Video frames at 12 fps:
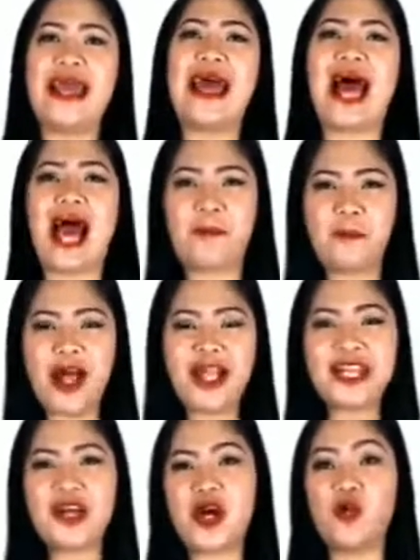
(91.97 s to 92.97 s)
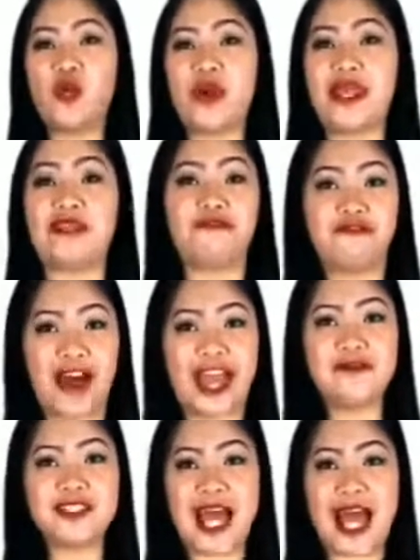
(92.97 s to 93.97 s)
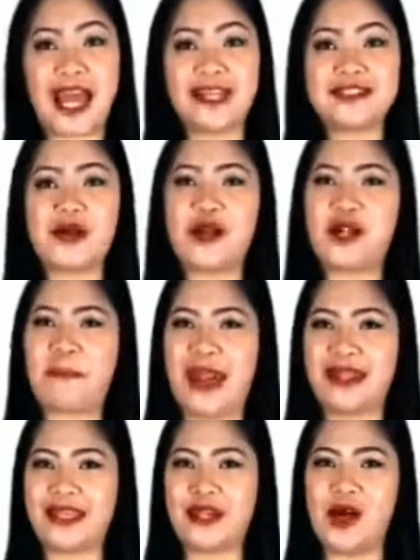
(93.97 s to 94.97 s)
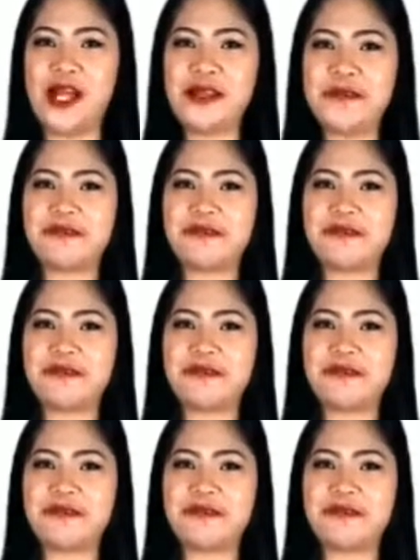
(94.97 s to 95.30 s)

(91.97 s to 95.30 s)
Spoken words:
a polygon with 5 sides or a pentagon